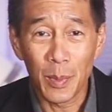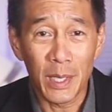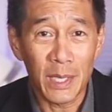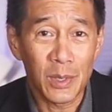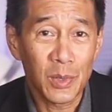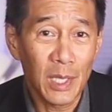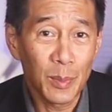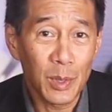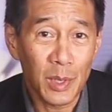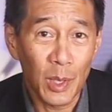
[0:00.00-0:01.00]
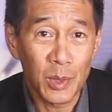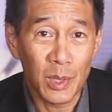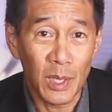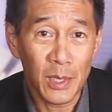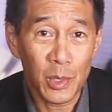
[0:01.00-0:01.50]
but it seemed as though
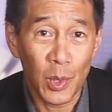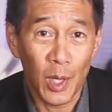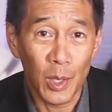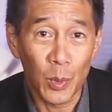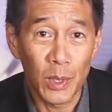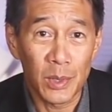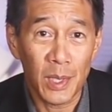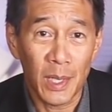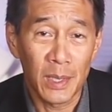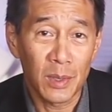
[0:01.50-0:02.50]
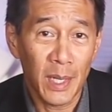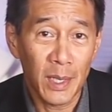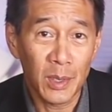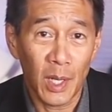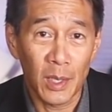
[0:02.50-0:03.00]
Celestron was
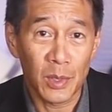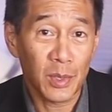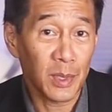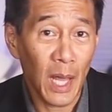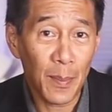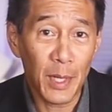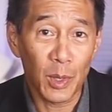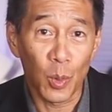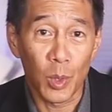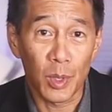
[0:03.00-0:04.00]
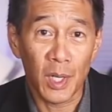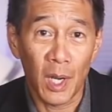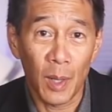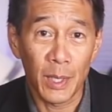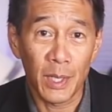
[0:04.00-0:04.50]
intent on slapping the word
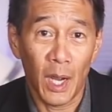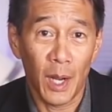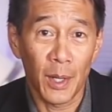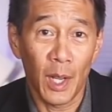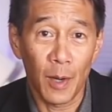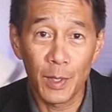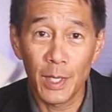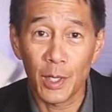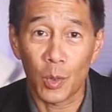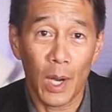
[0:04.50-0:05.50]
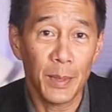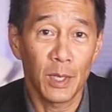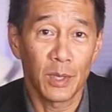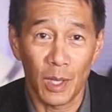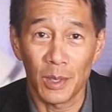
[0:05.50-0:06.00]
comet on every crappy
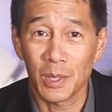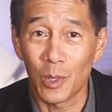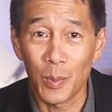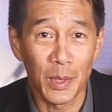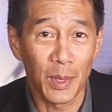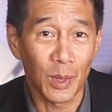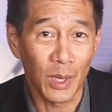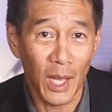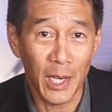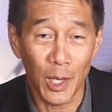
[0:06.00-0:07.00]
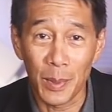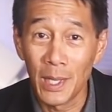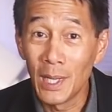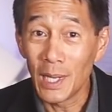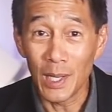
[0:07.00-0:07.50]
telescope in their lineup,
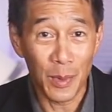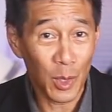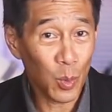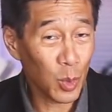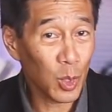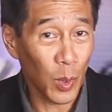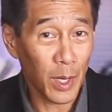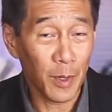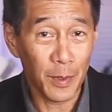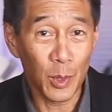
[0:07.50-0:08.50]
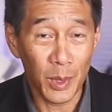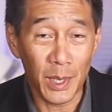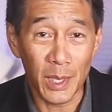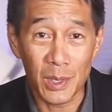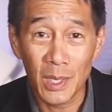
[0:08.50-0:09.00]
and there were quite a few of
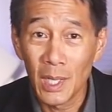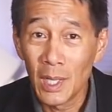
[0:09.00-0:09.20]
these.